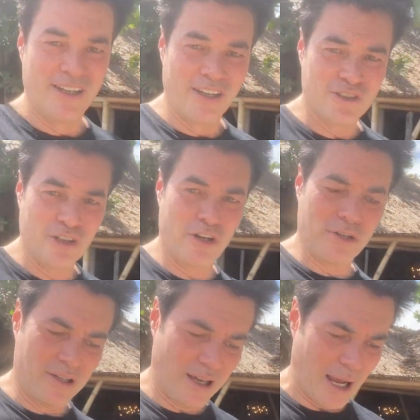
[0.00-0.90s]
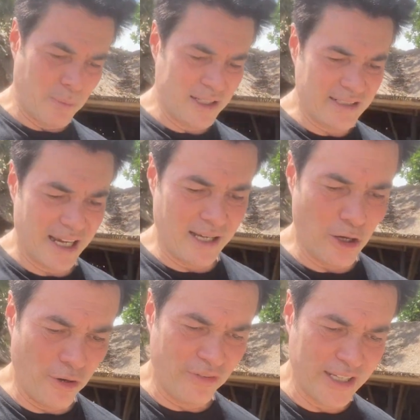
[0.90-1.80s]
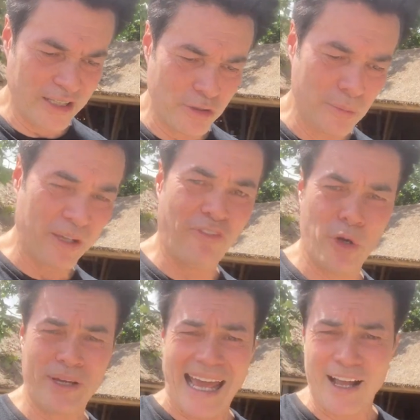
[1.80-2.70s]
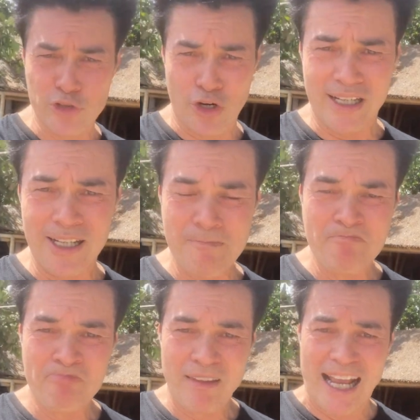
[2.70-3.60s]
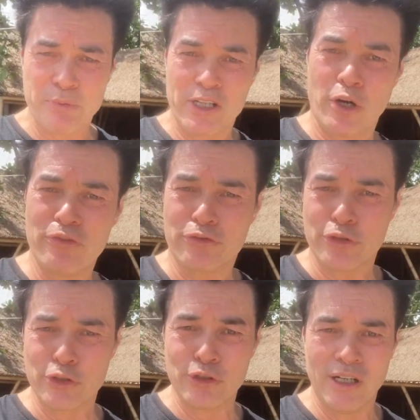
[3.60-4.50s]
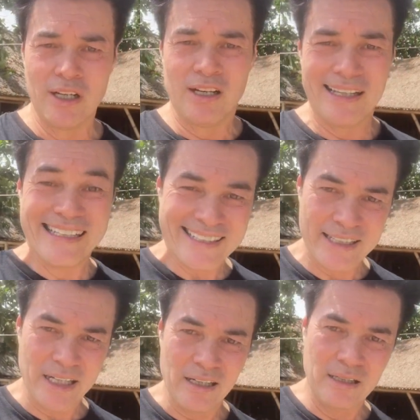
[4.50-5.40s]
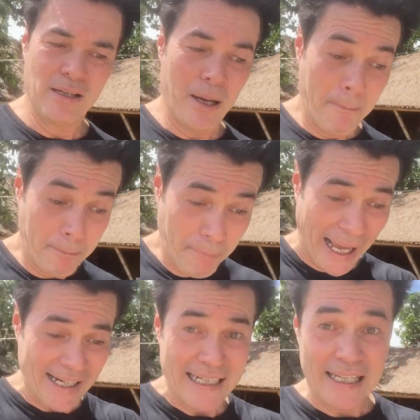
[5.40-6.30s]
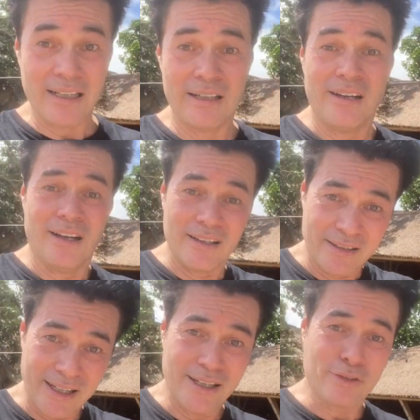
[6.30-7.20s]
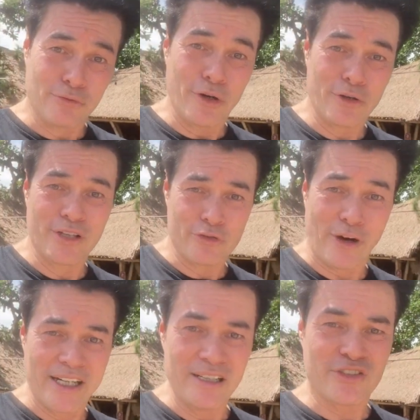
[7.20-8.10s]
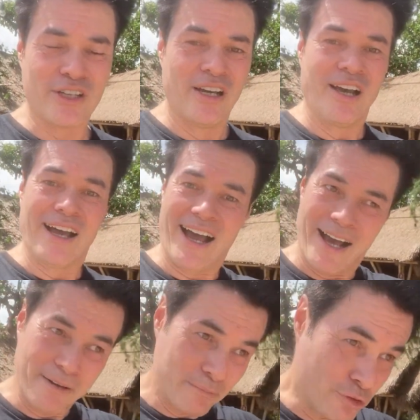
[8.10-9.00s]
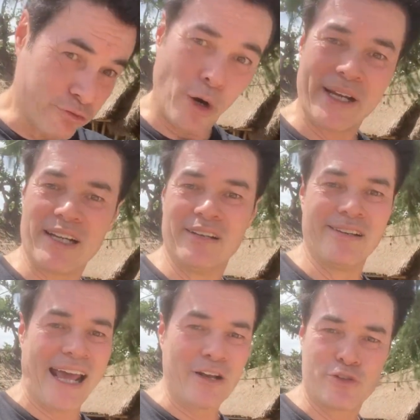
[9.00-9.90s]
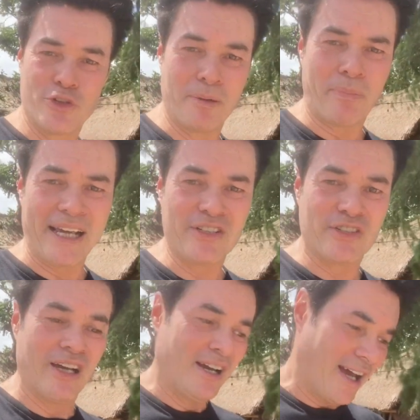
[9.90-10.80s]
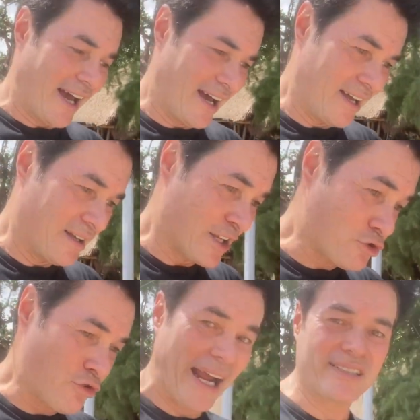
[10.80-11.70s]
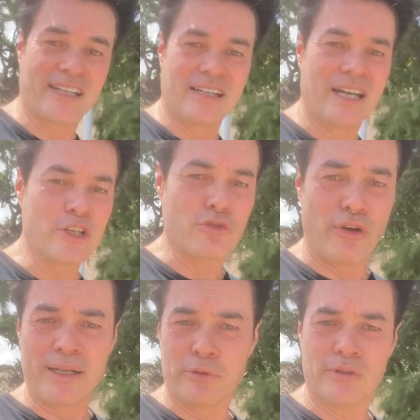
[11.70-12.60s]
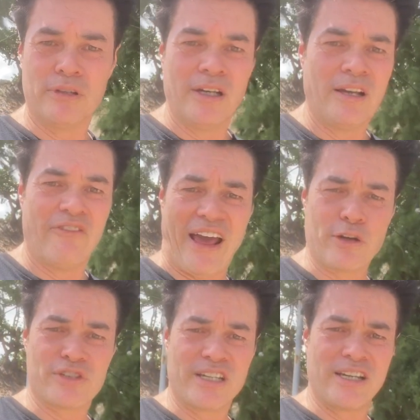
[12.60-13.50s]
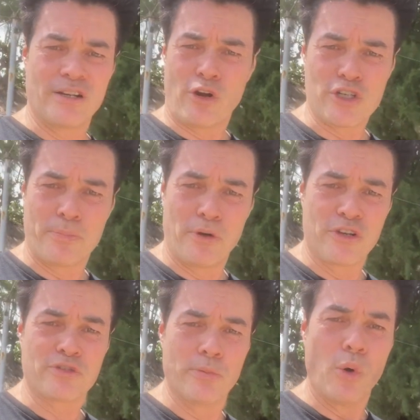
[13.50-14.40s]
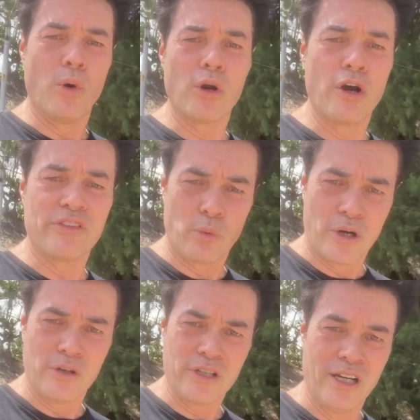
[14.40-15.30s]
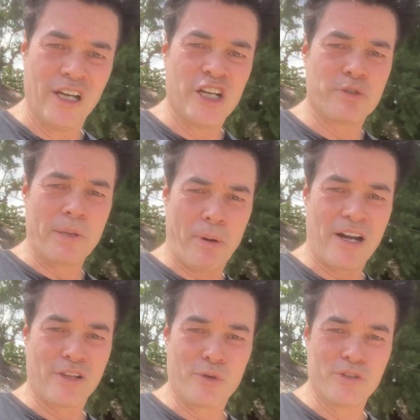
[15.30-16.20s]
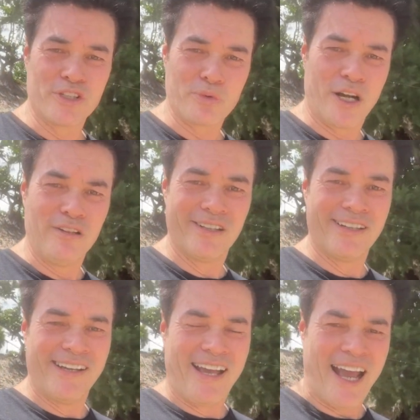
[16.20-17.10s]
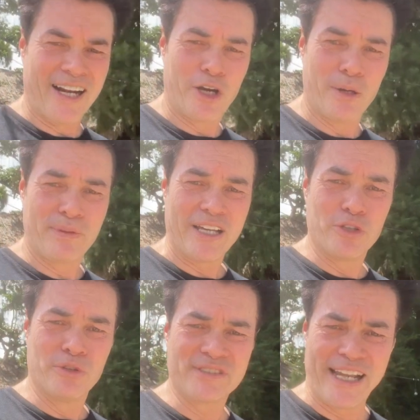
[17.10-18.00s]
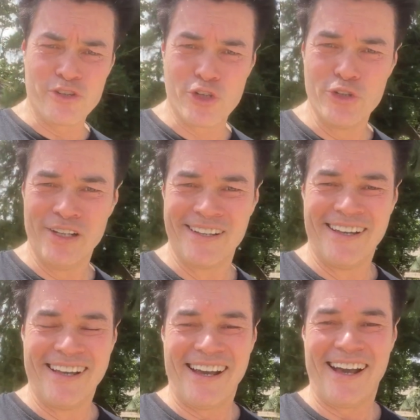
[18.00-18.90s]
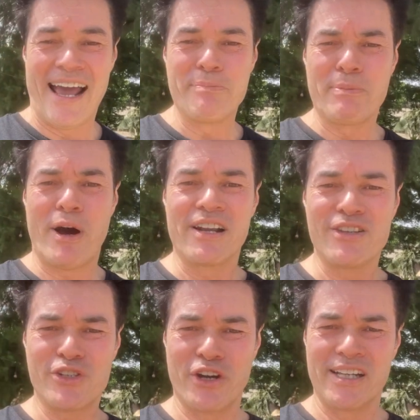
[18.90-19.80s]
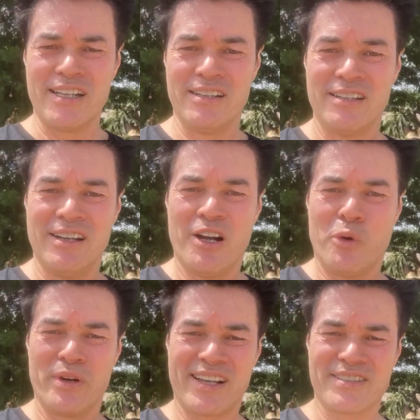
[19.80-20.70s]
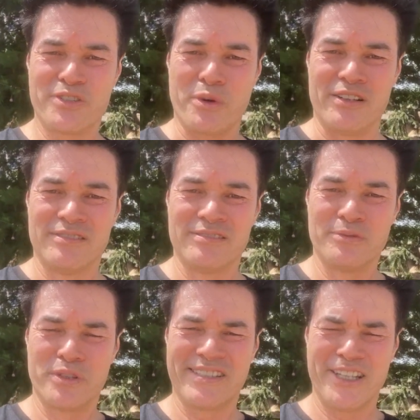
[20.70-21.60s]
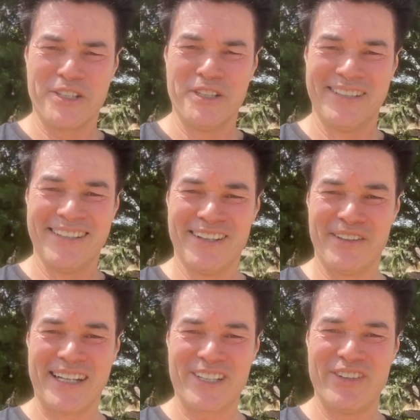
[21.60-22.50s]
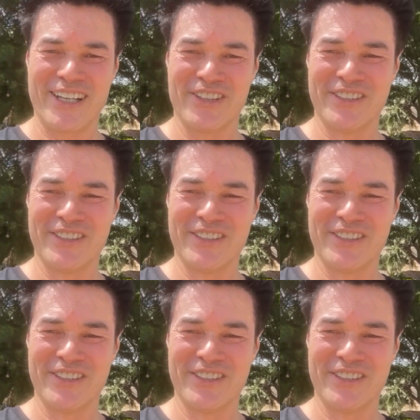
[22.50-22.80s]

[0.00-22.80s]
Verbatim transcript: So I want to say hopefully you'll be following our journey as we go through this year, battling the rogue traders, uh, growing our student base, uh, attracting incredible faculty entrepreneurs from all over the world to be part of the cause as well. And I hope that you'll stay in tune uh, and be part of this journey with us as well. We'll see you on the next video.